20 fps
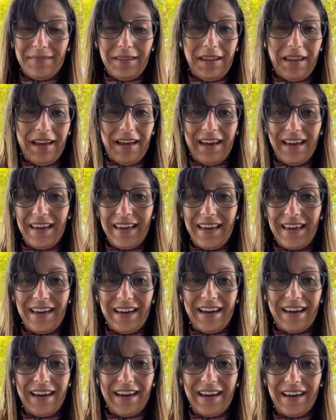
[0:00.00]
I
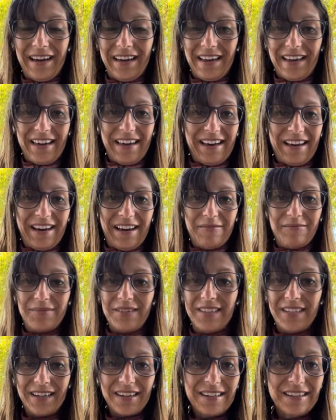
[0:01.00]
I am
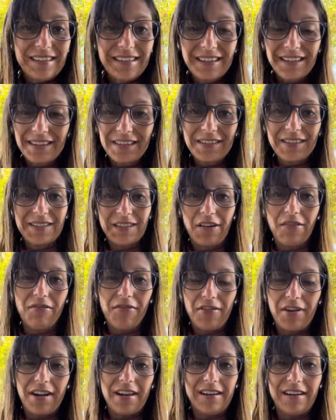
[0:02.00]
done
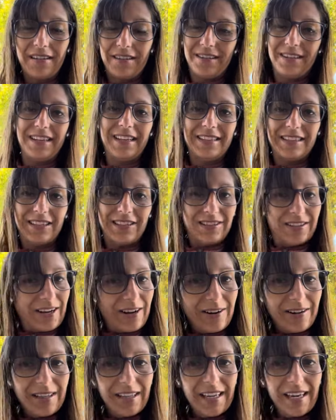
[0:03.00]
suffering
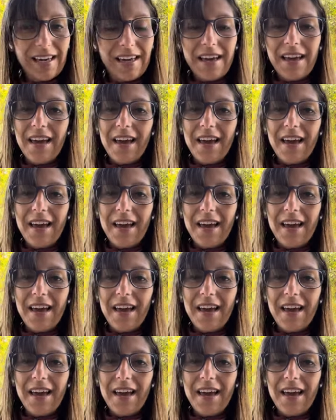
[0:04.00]
unnecessarily,